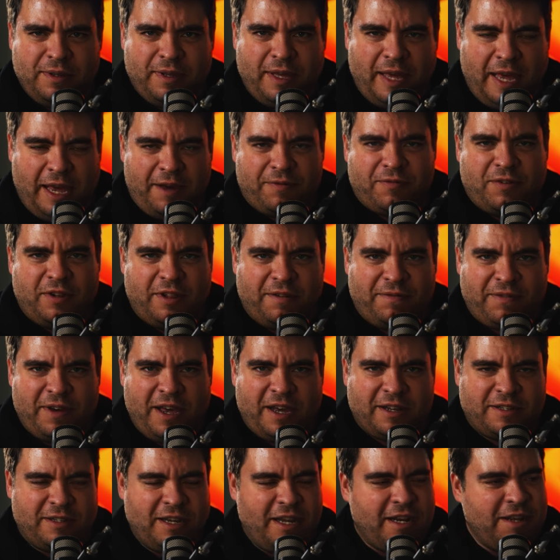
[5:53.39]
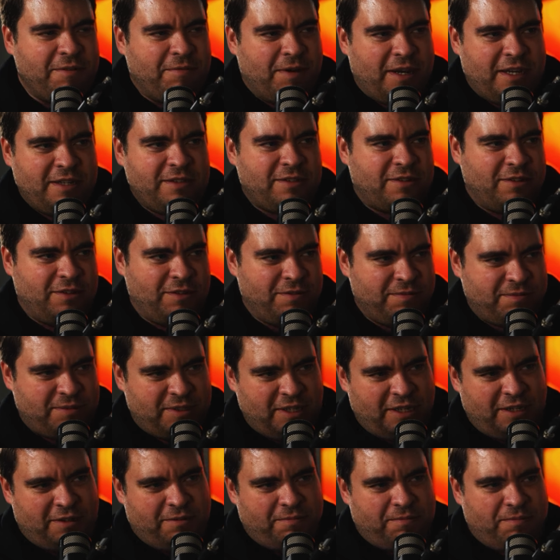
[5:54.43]
after the fact anyway, so you've
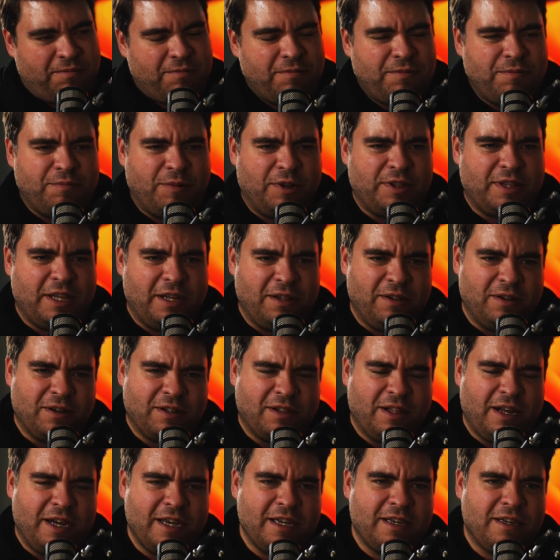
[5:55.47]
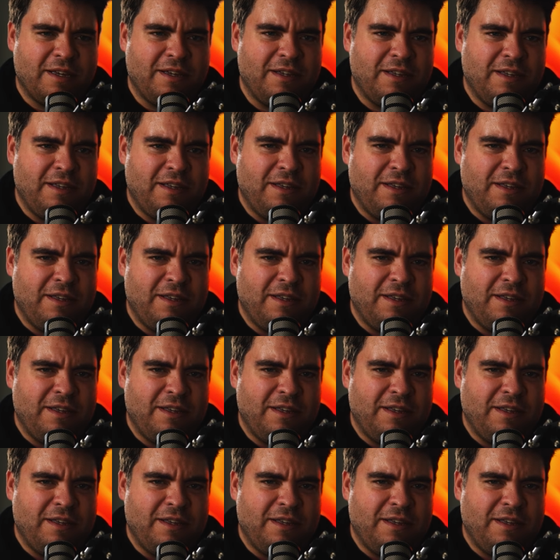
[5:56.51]
seen what they look like.